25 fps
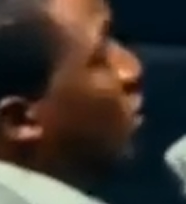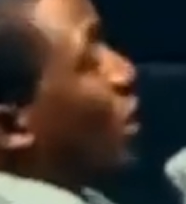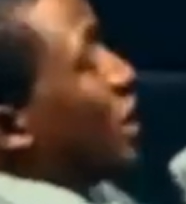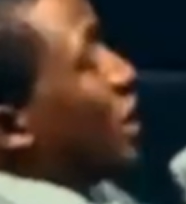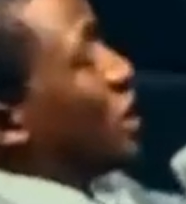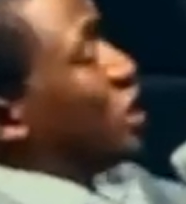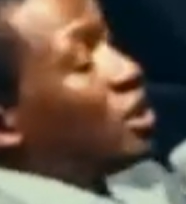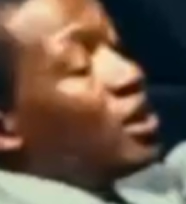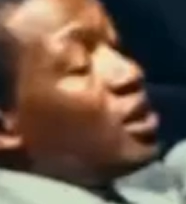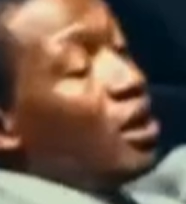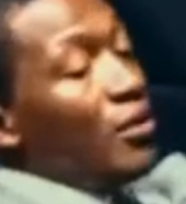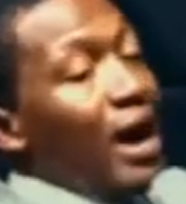
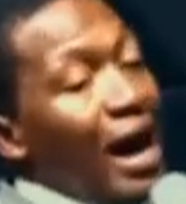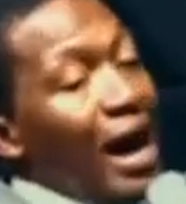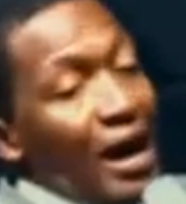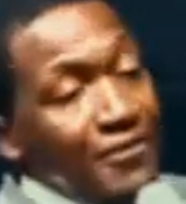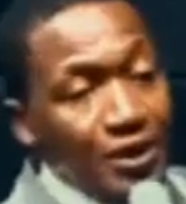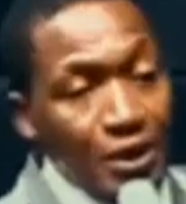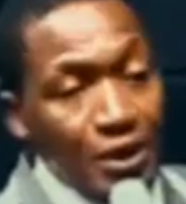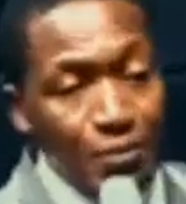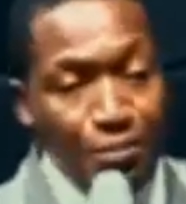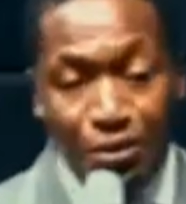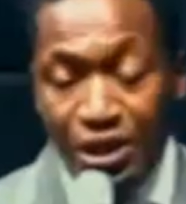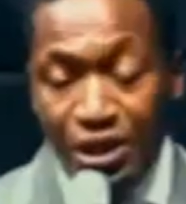when she
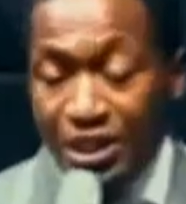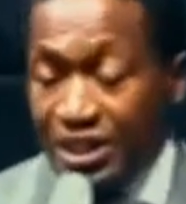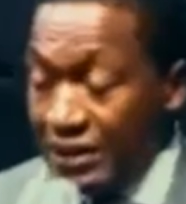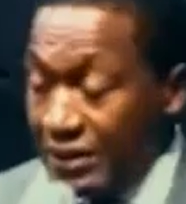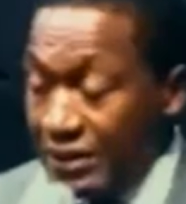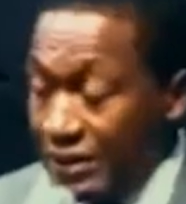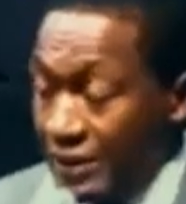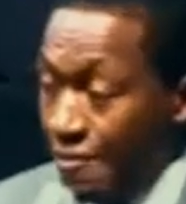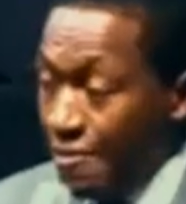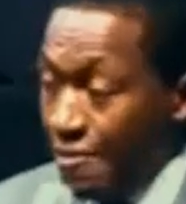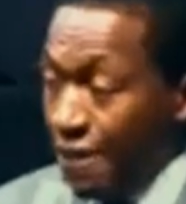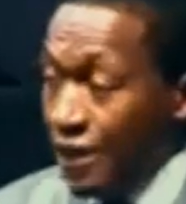arrived in
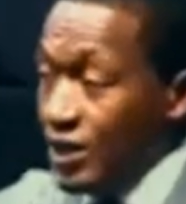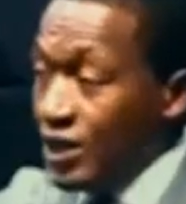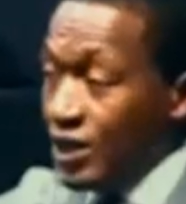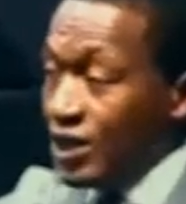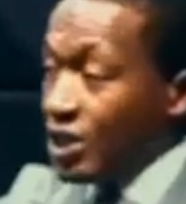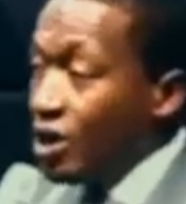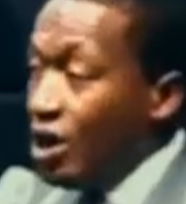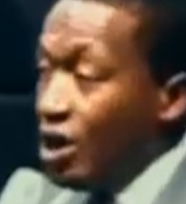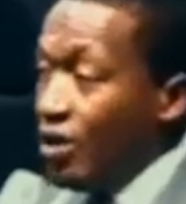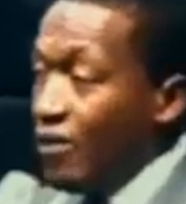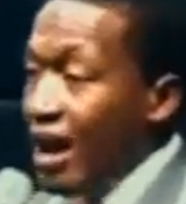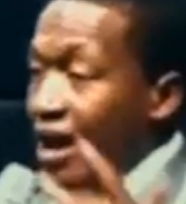Britain,
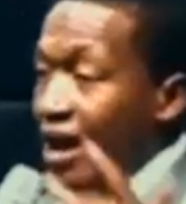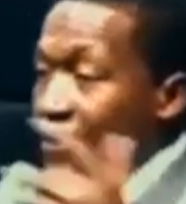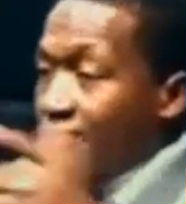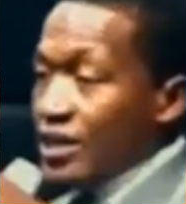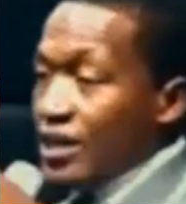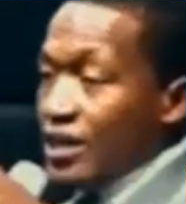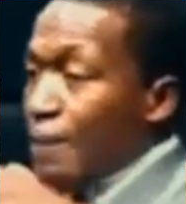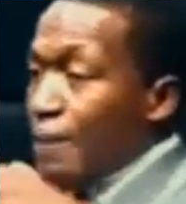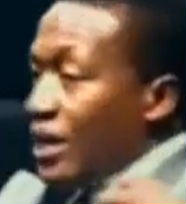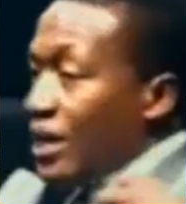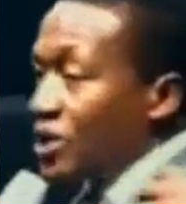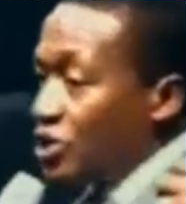she arrived
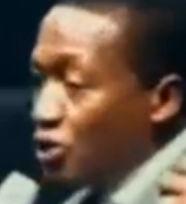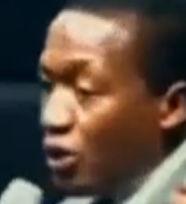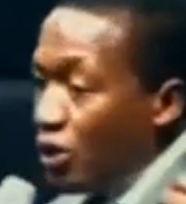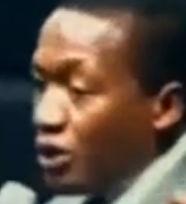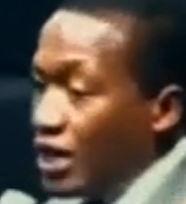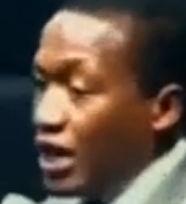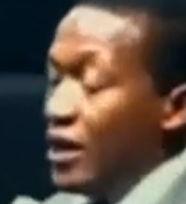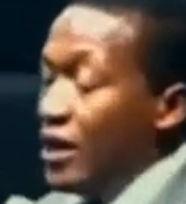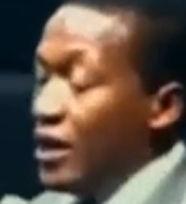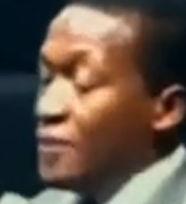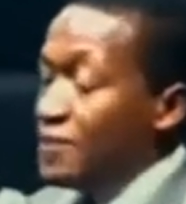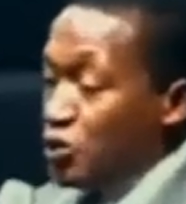in a place
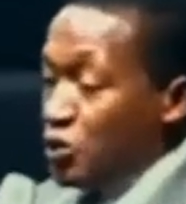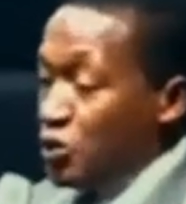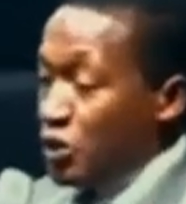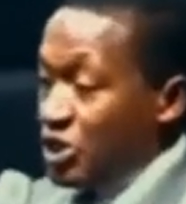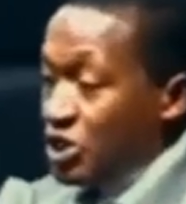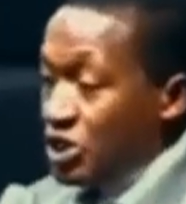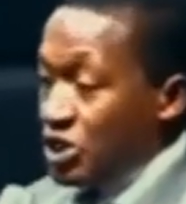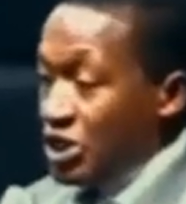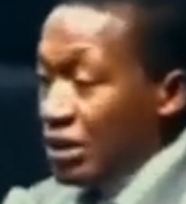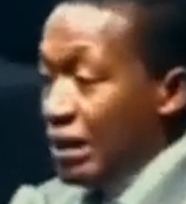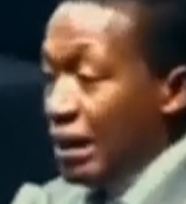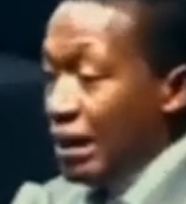called
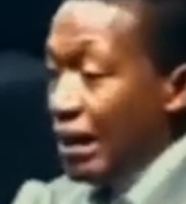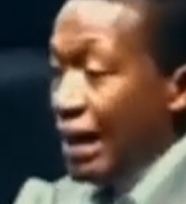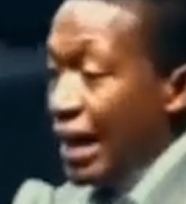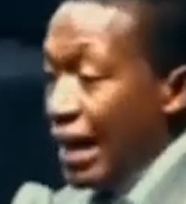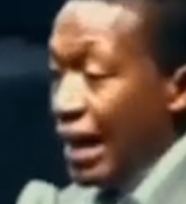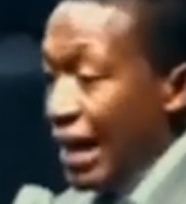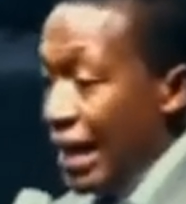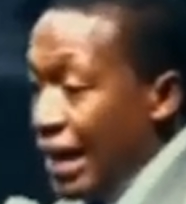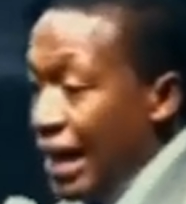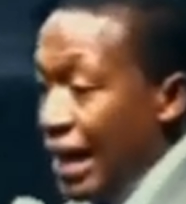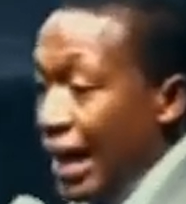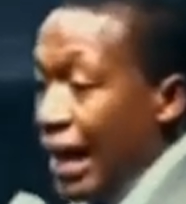Ipswich,
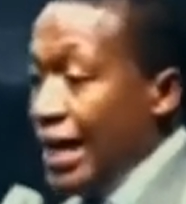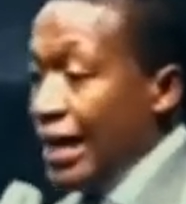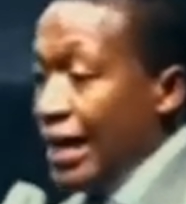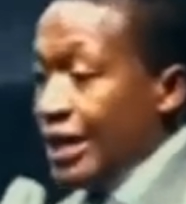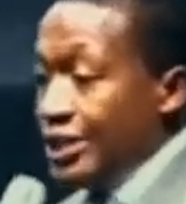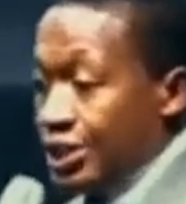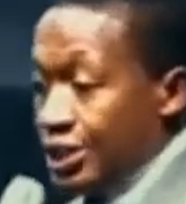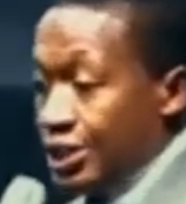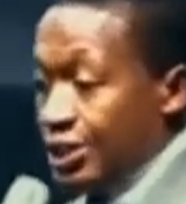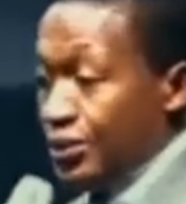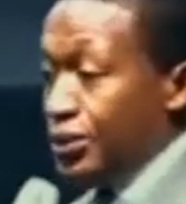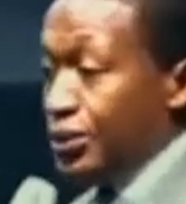and I
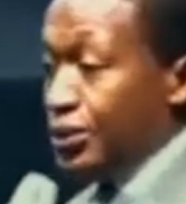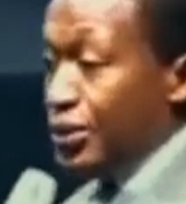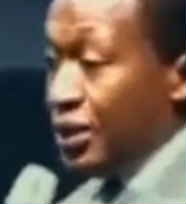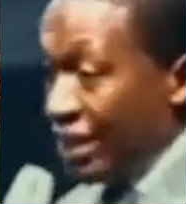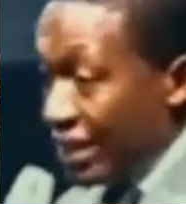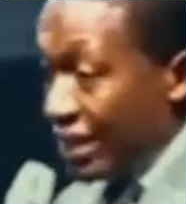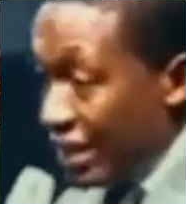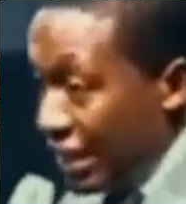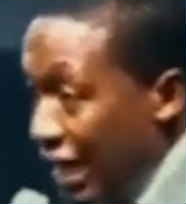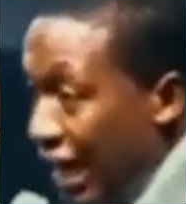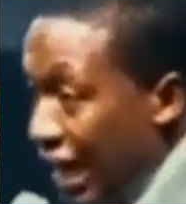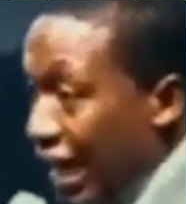had to
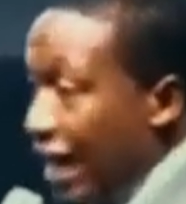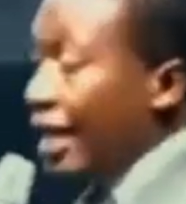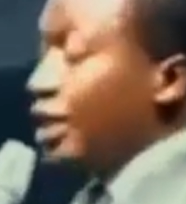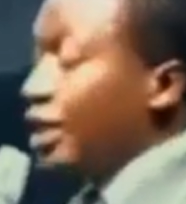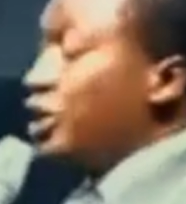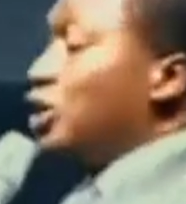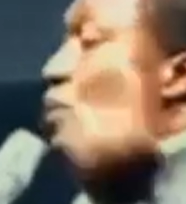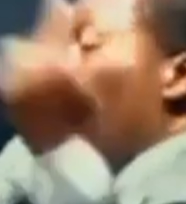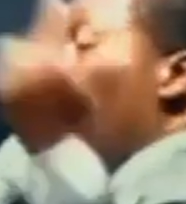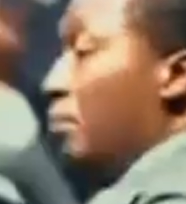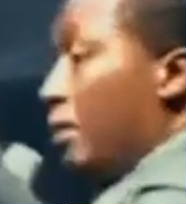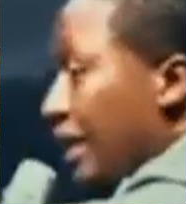get her
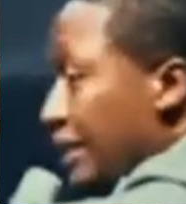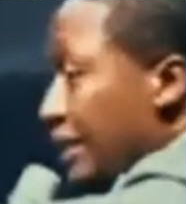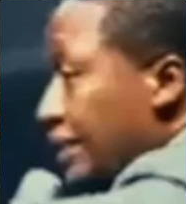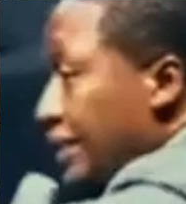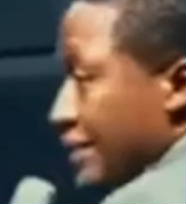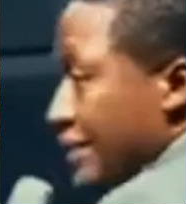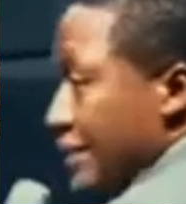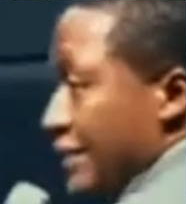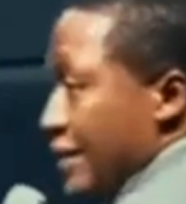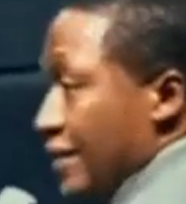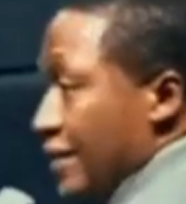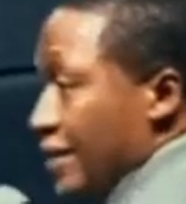to
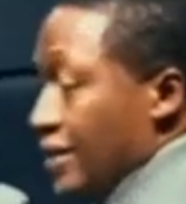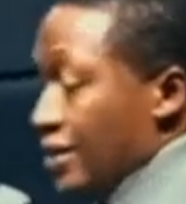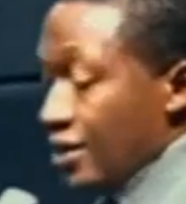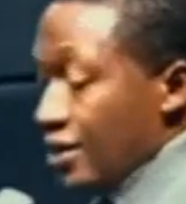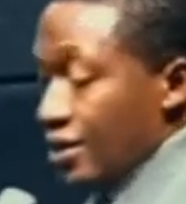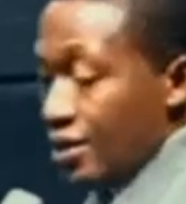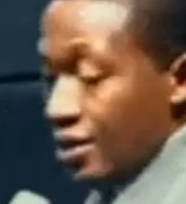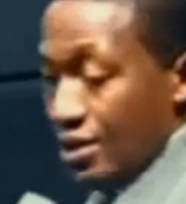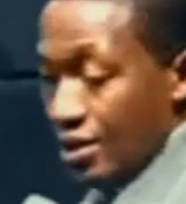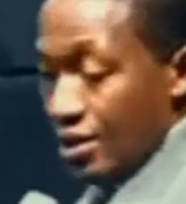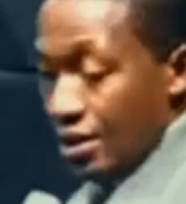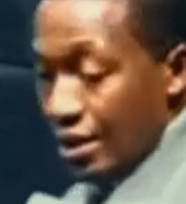Manchester
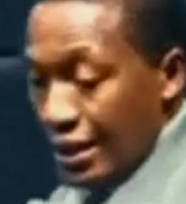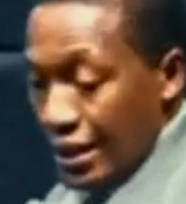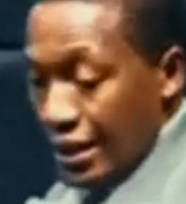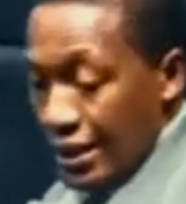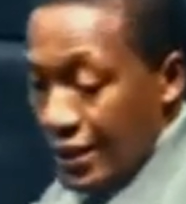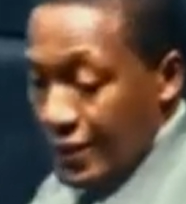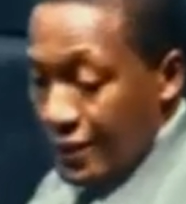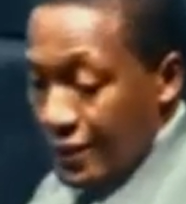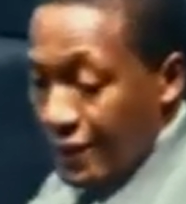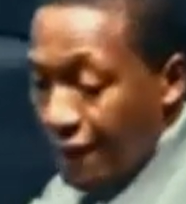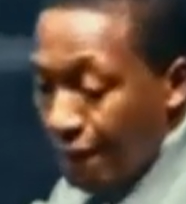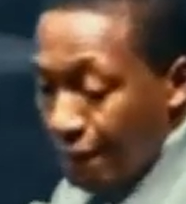
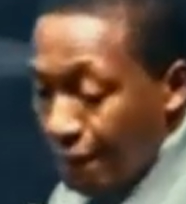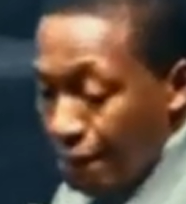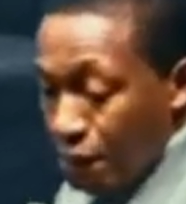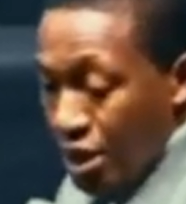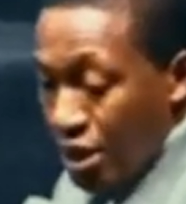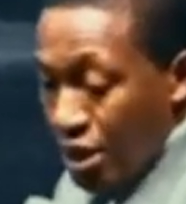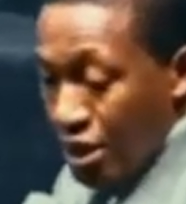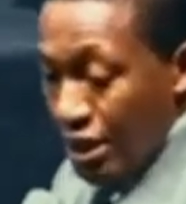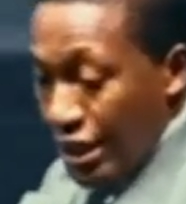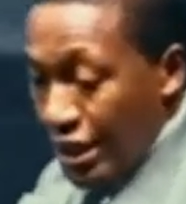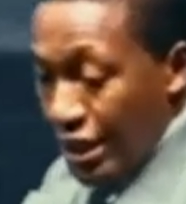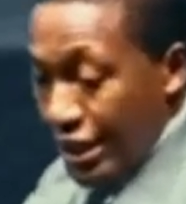
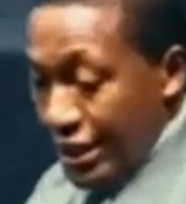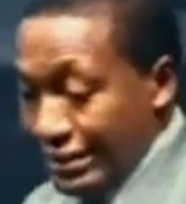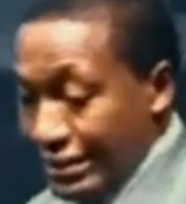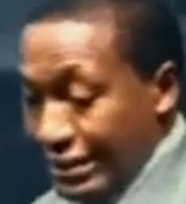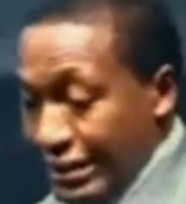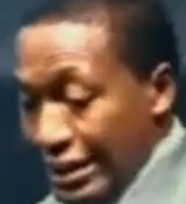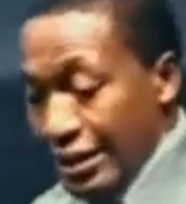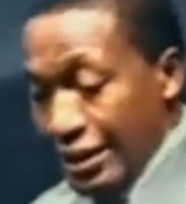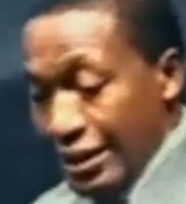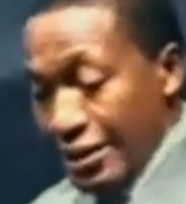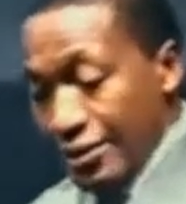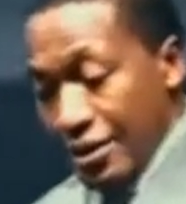at
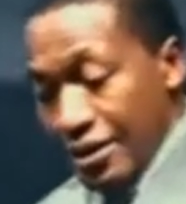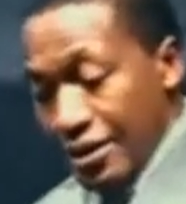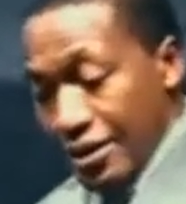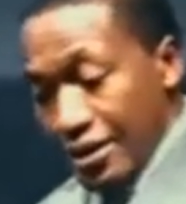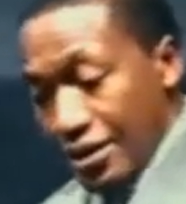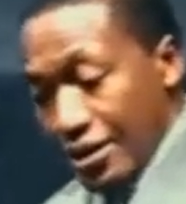the